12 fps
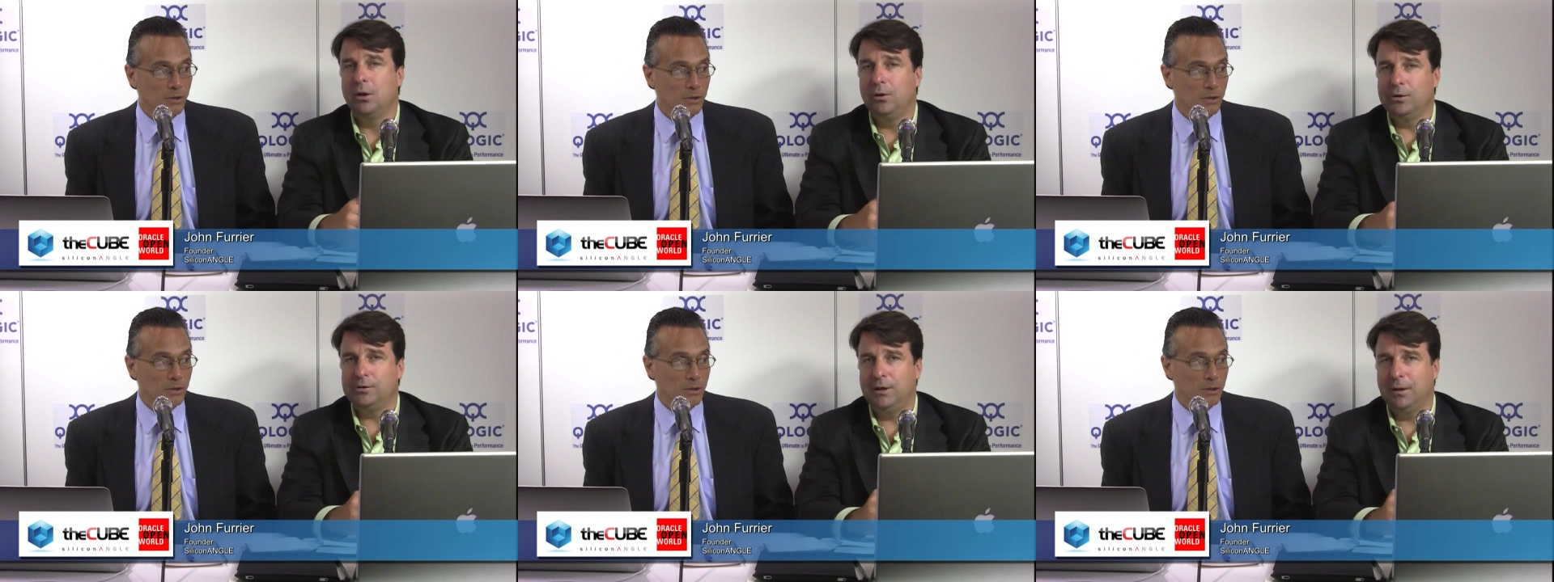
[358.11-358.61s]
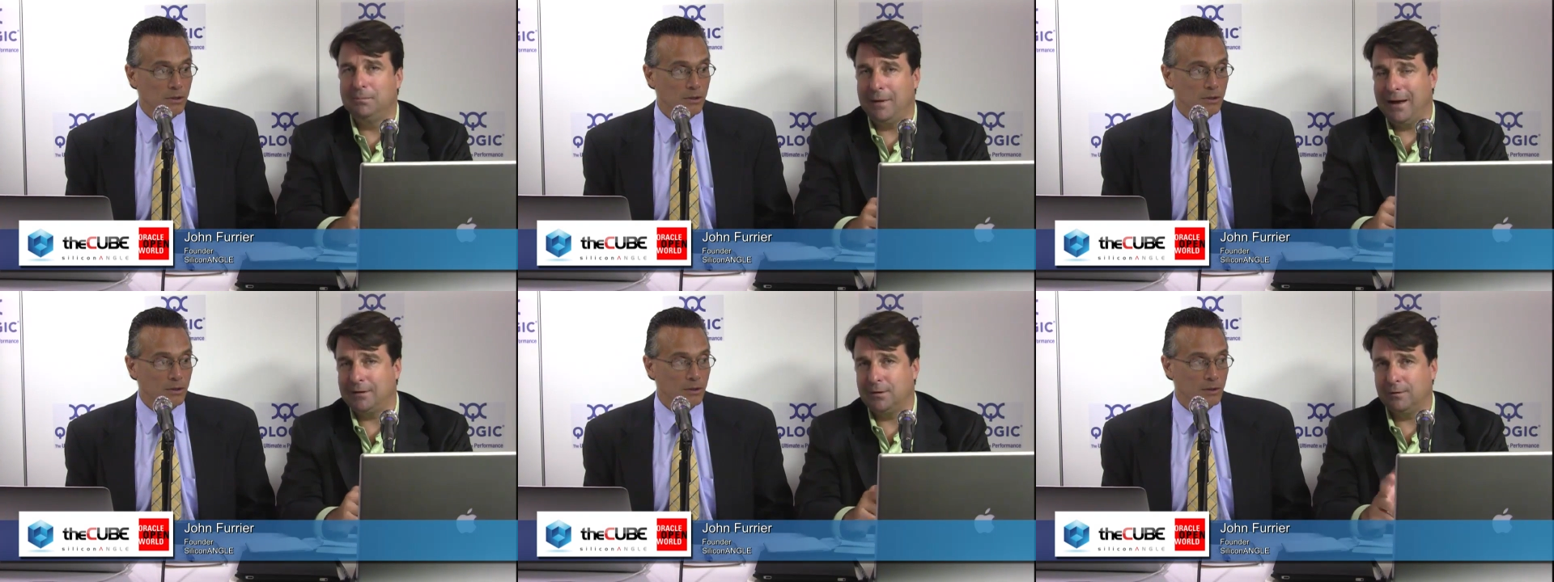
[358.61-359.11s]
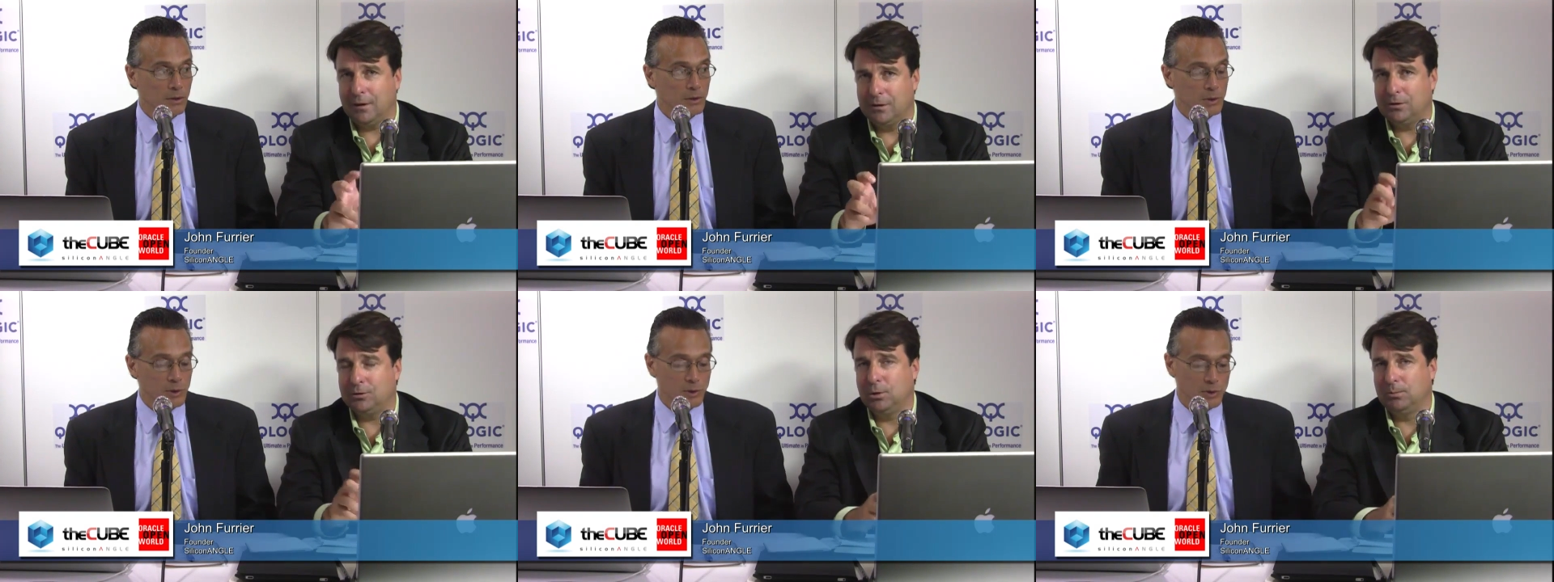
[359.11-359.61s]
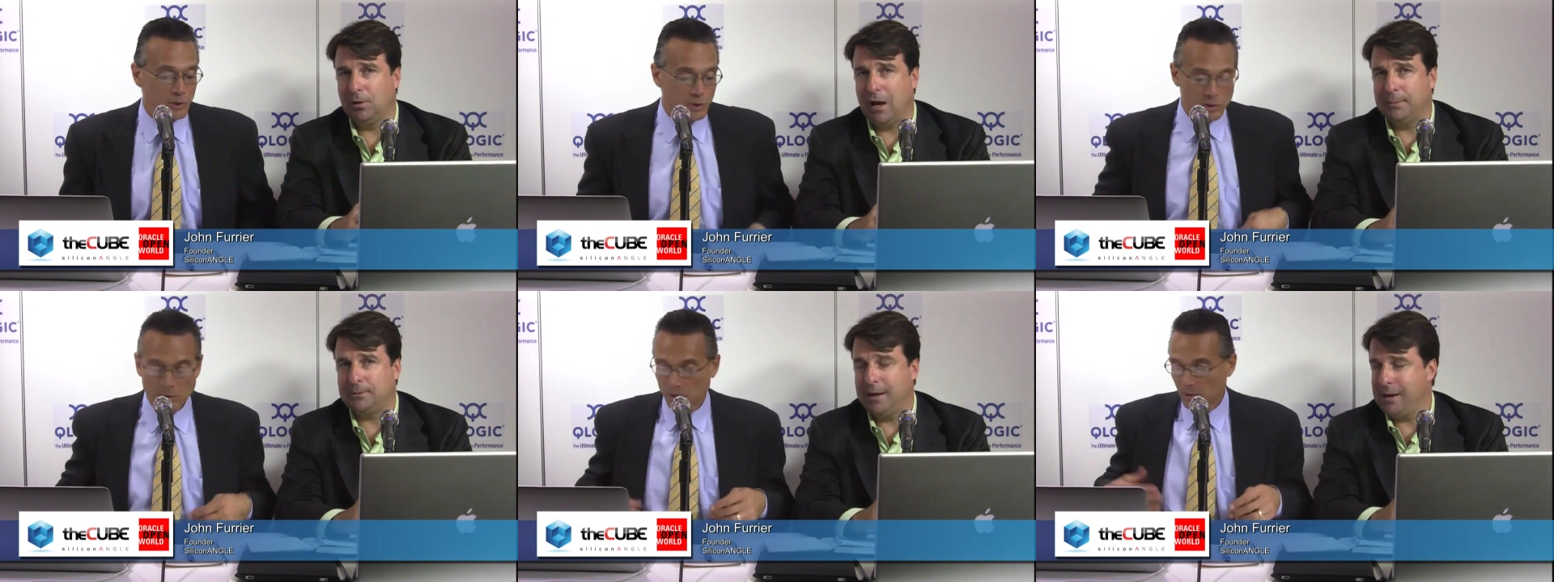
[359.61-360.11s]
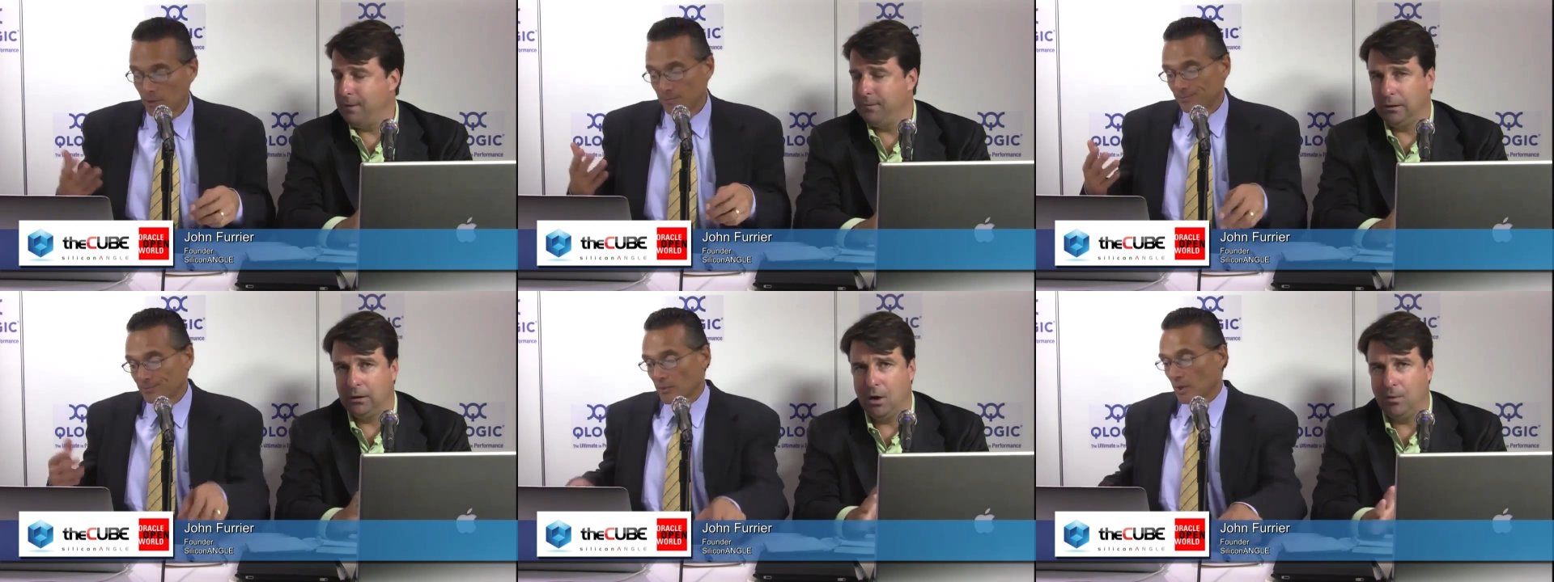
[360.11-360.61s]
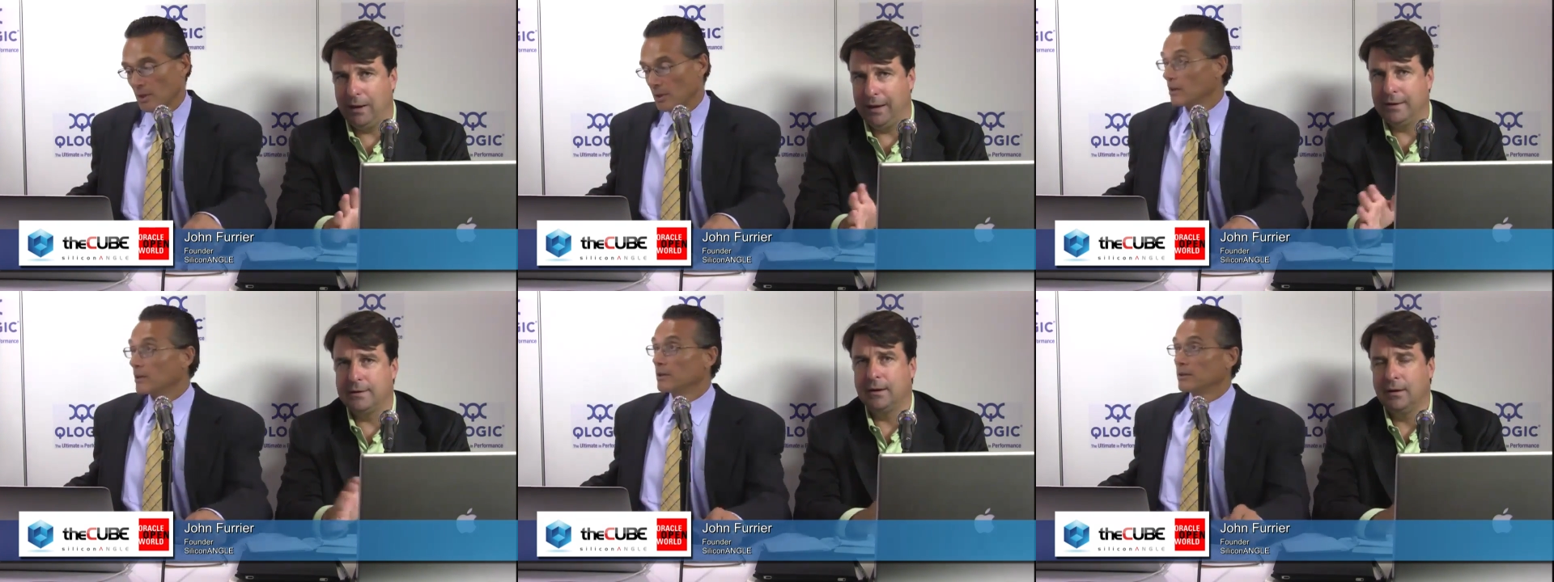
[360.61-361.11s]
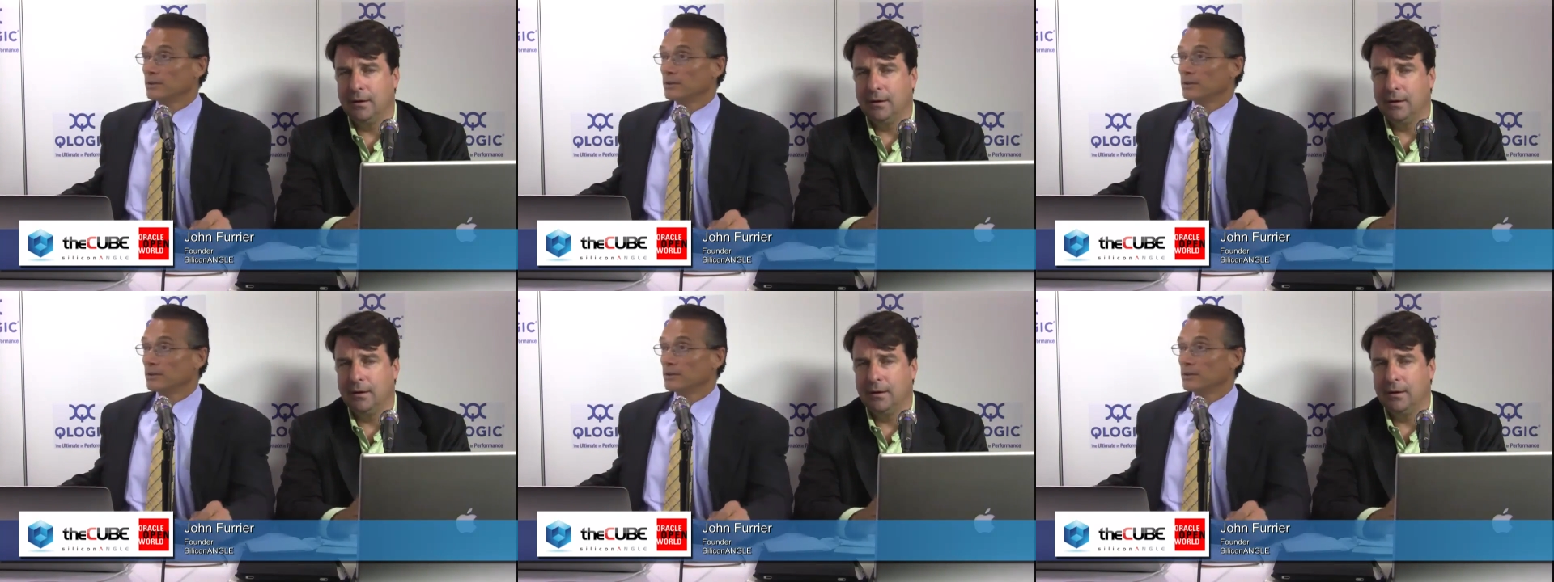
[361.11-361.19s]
Speaker 1: you'll see a massive consumer uptake of the low end